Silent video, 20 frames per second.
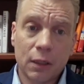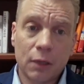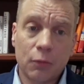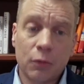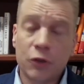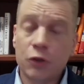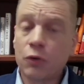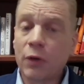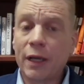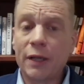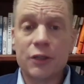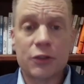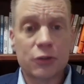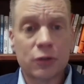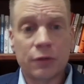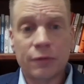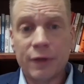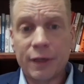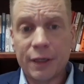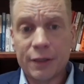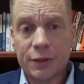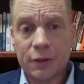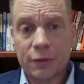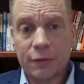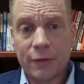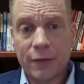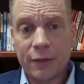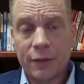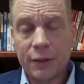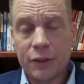with Grant serving as our
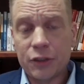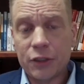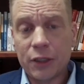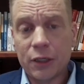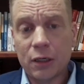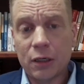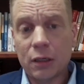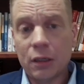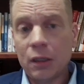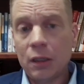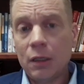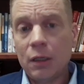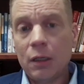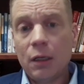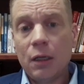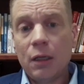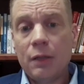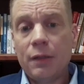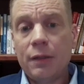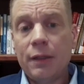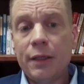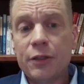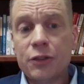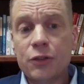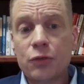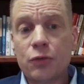founding chair. This